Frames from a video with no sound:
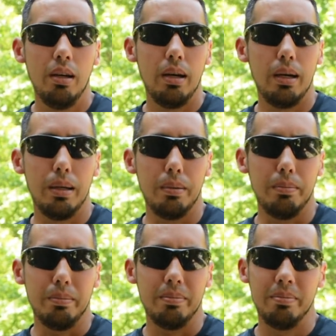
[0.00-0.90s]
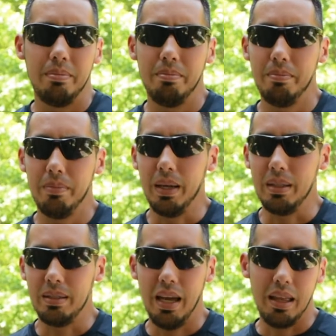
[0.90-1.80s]
Um,
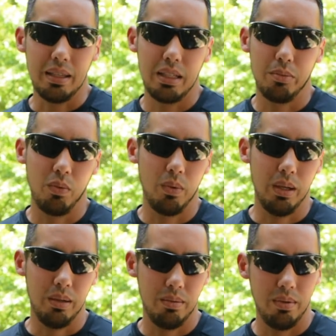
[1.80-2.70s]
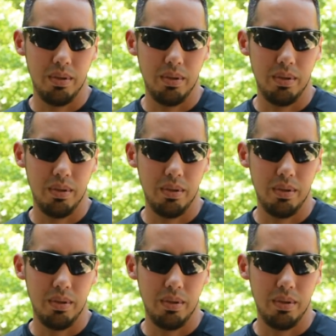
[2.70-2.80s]
but yeah, that's number one.